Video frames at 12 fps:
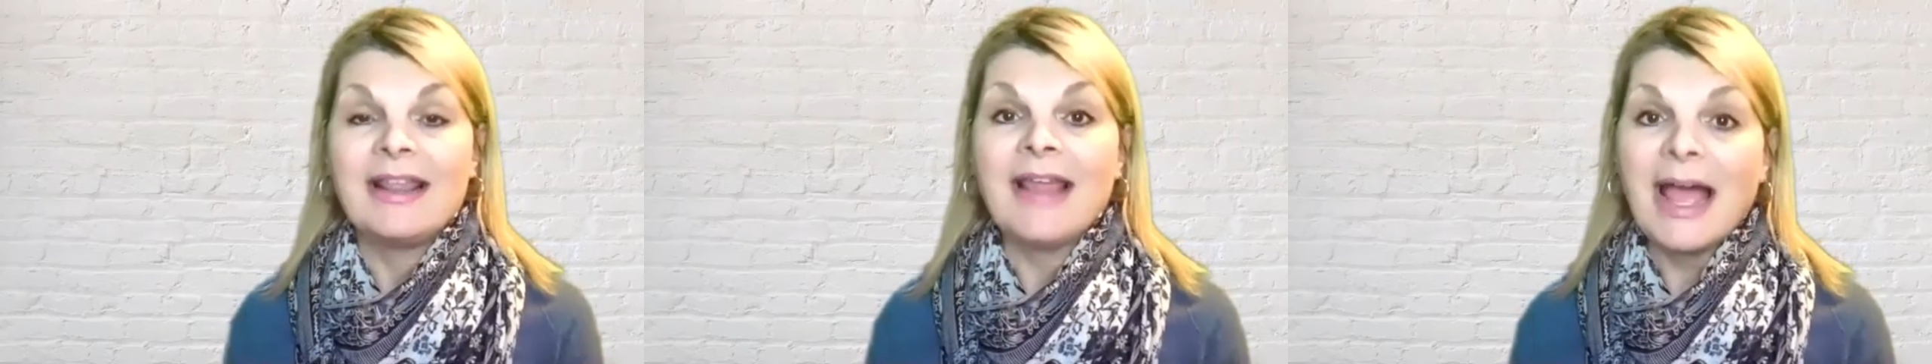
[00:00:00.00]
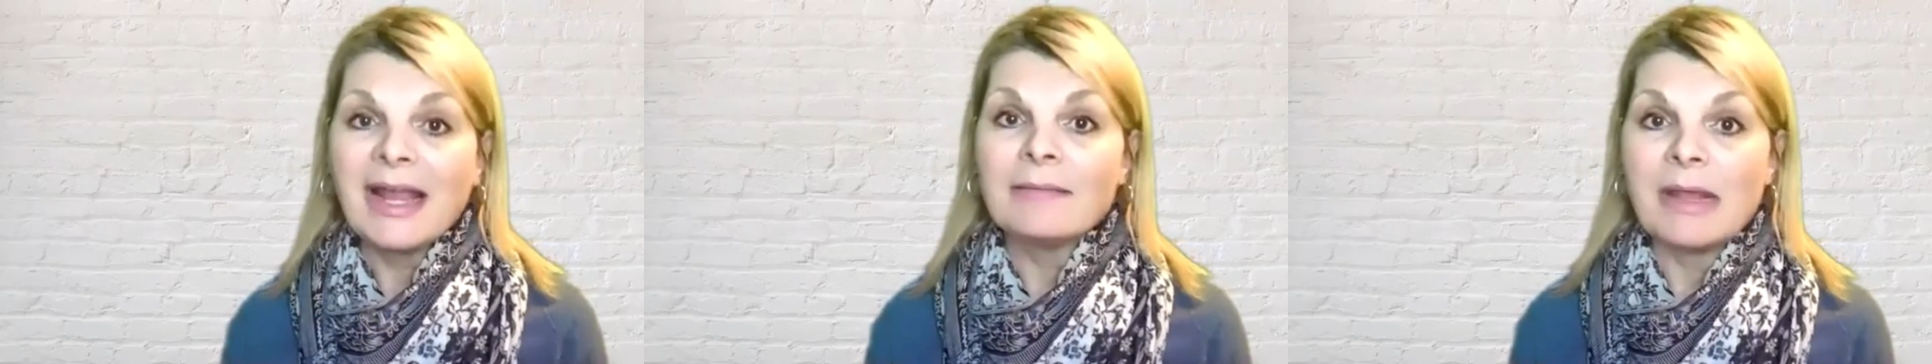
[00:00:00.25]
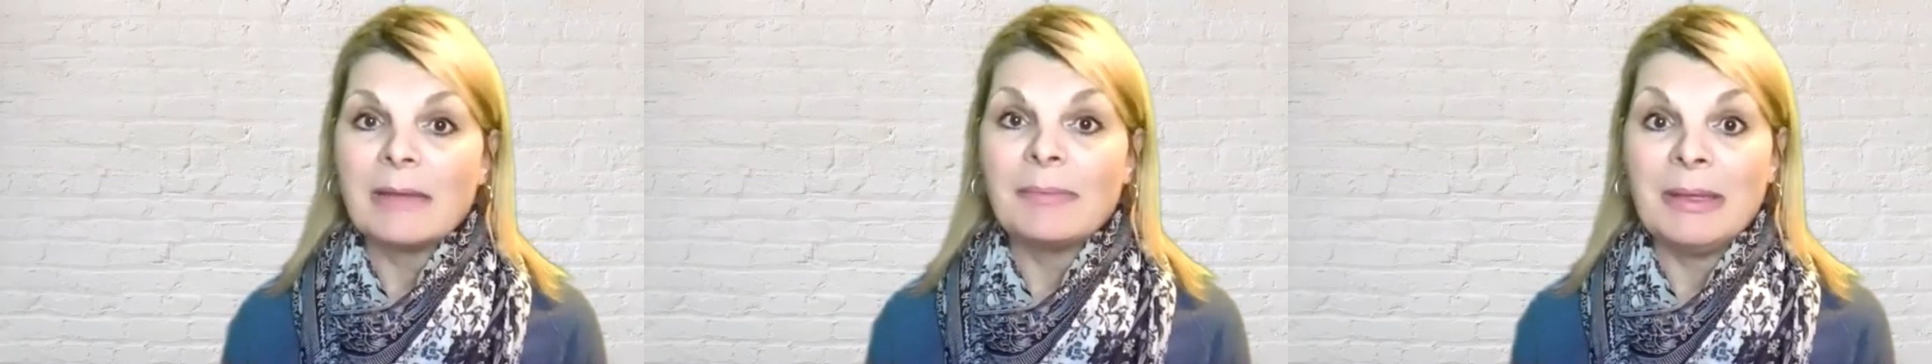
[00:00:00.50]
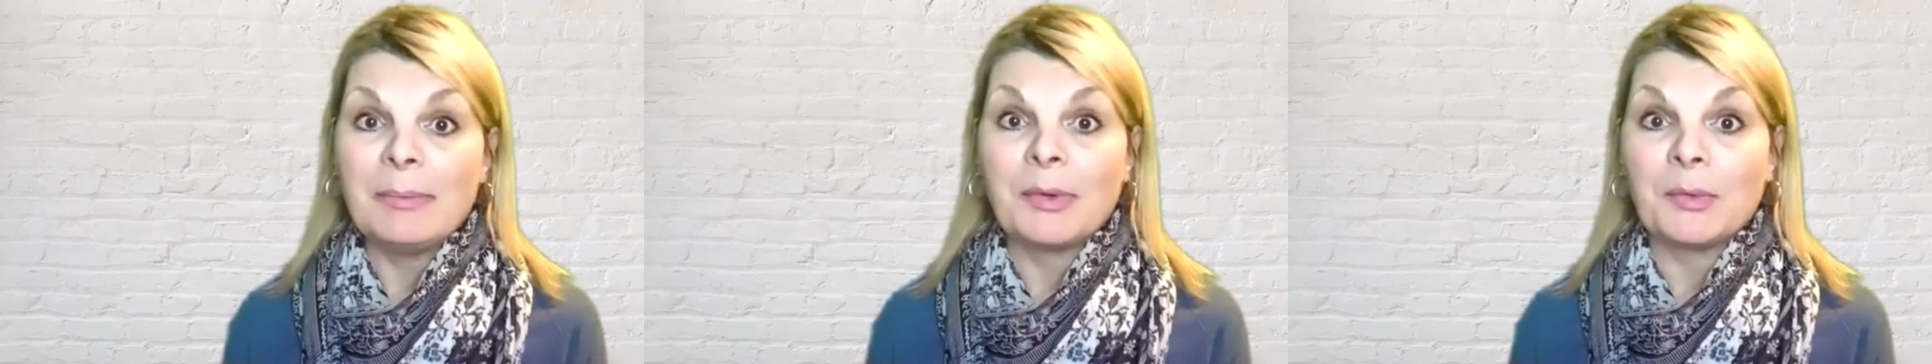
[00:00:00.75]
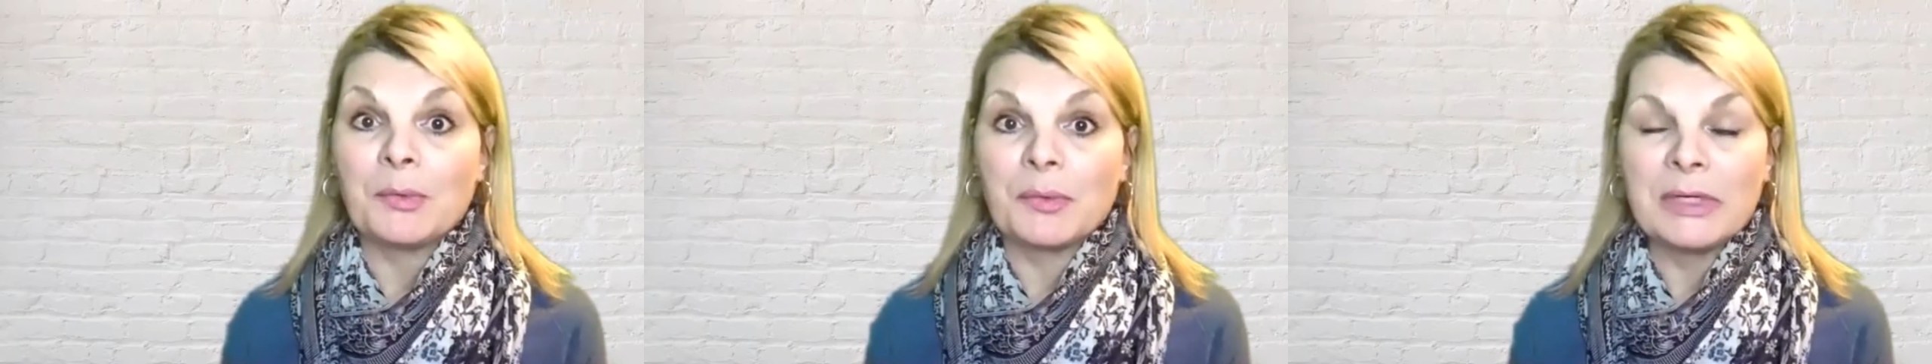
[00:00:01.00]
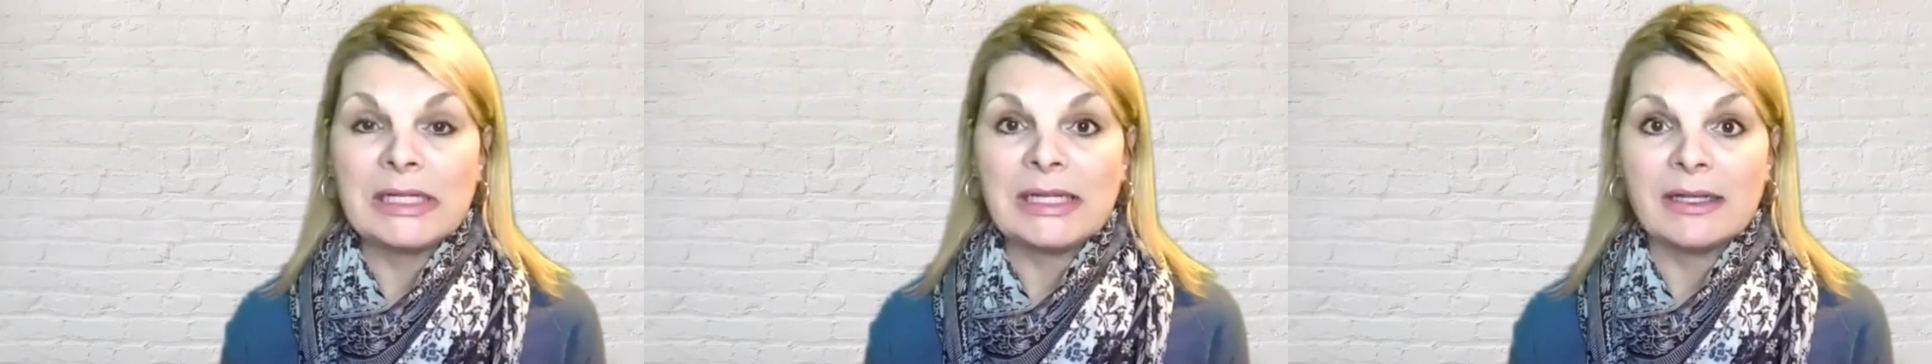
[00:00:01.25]
that can make people
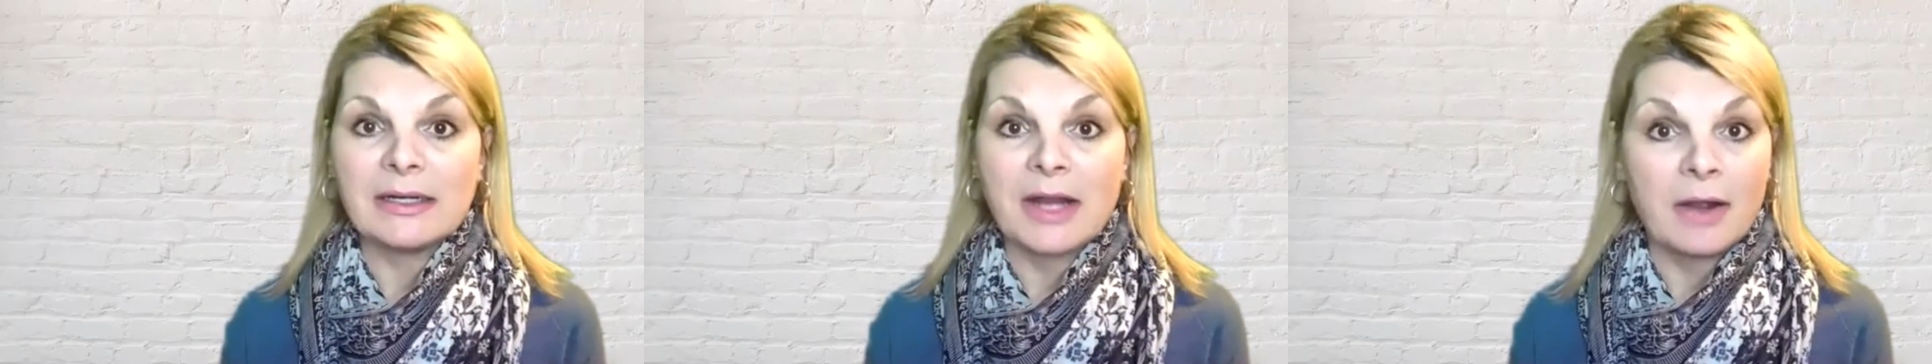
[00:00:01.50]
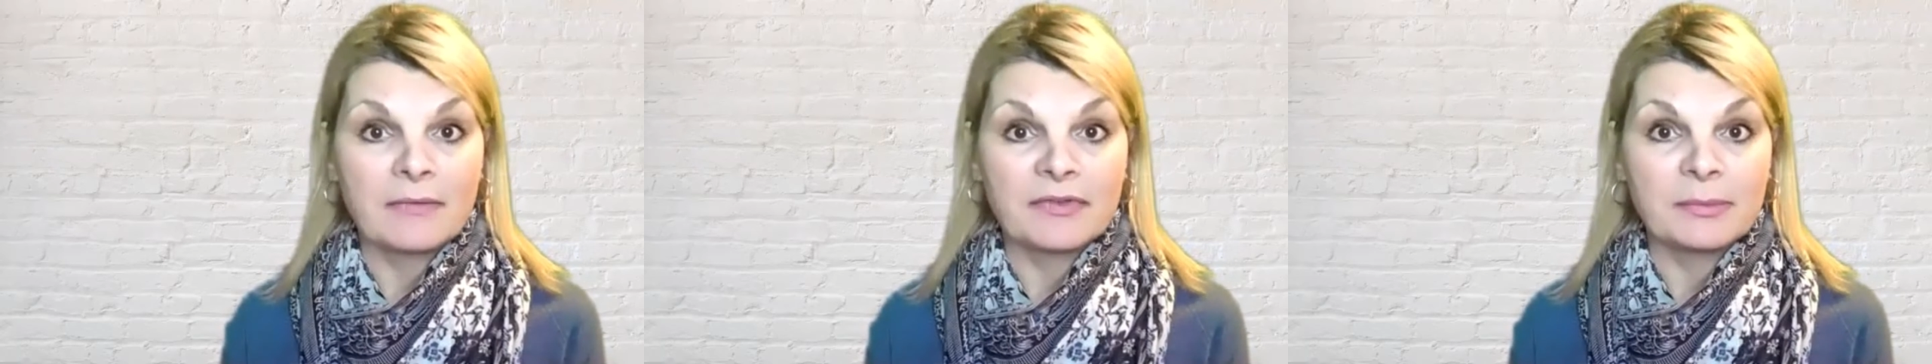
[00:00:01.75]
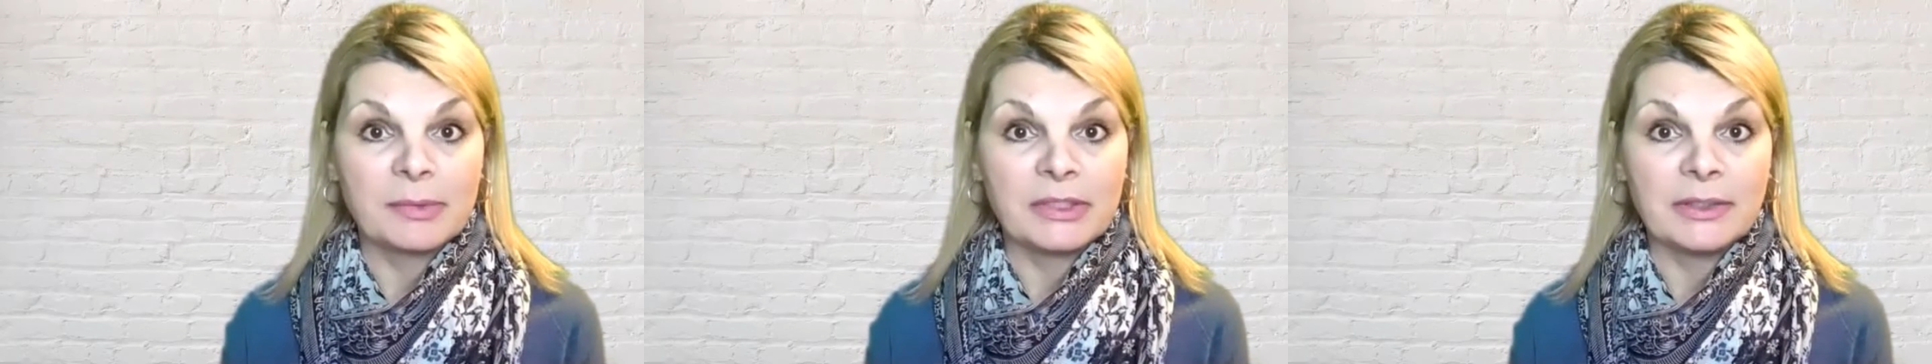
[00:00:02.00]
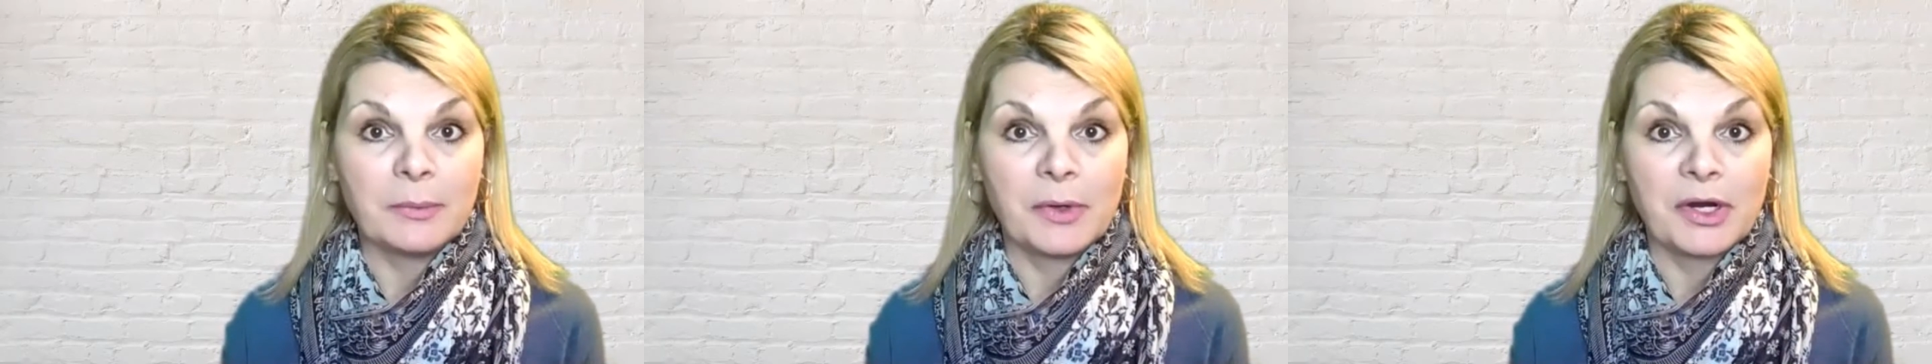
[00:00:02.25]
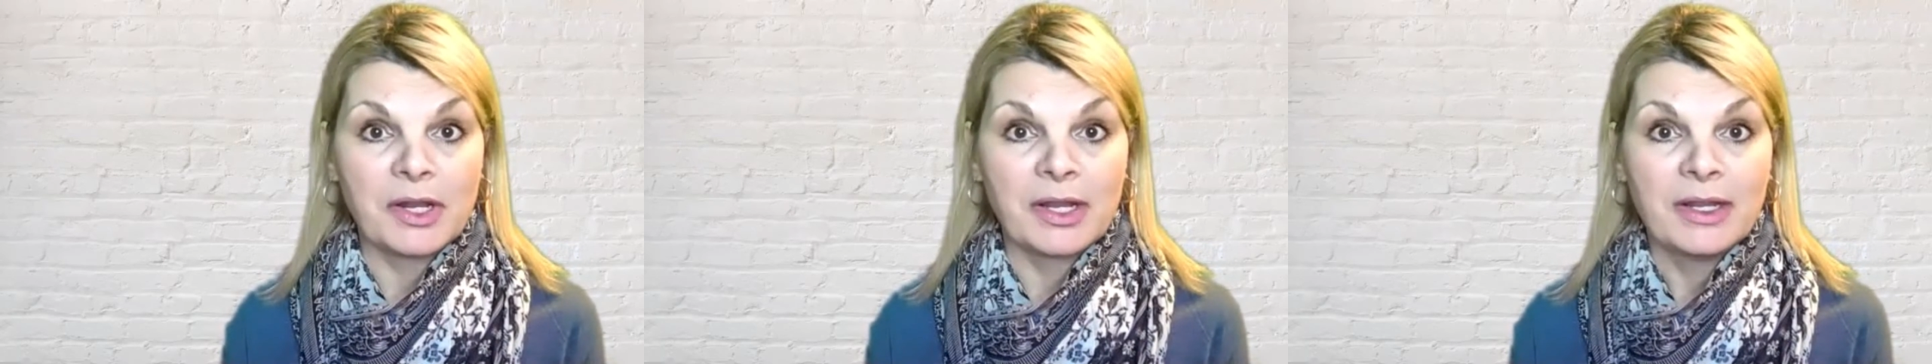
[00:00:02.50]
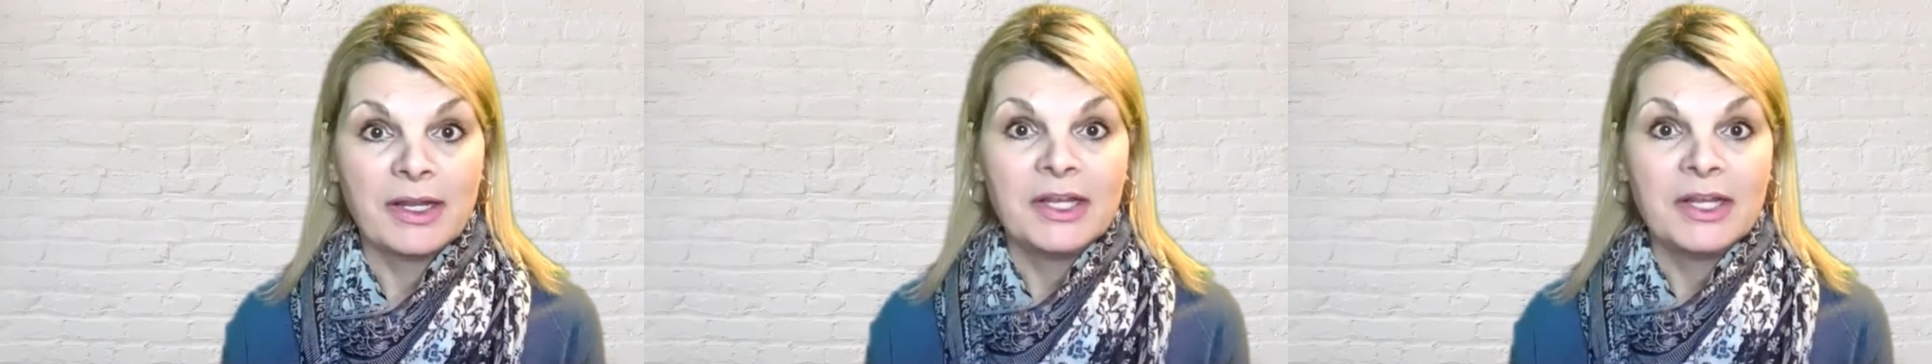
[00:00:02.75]
really uncomfortable at work.